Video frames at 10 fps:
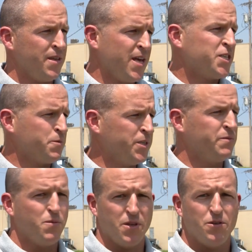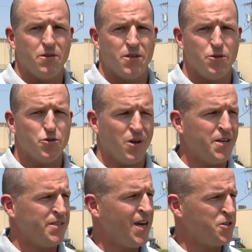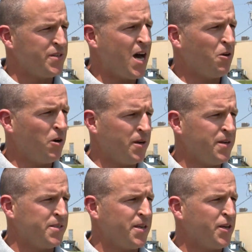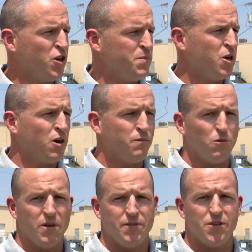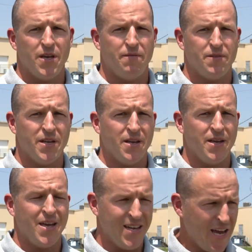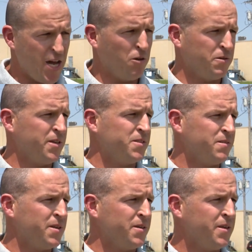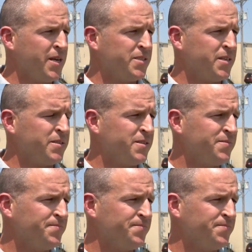that's the reason for putting the neutralizing agent down on it, is it could be harmful if inhaled in this instance.